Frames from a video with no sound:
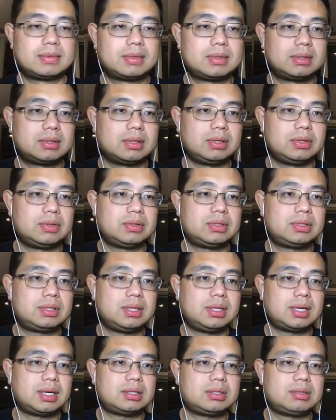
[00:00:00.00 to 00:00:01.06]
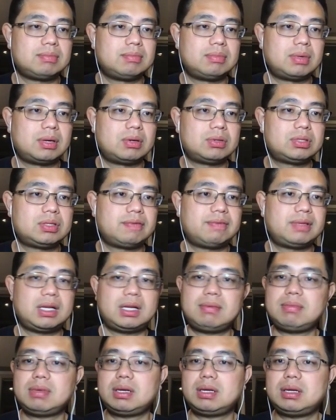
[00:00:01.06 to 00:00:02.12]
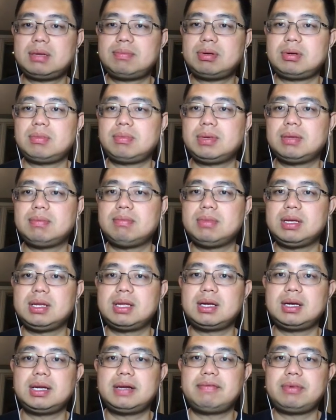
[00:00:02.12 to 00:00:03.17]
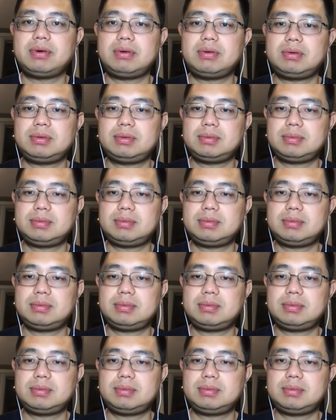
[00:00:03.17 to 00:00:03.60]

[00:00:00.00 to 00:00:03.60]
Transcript: So you see, actually, most of them are probably medium level,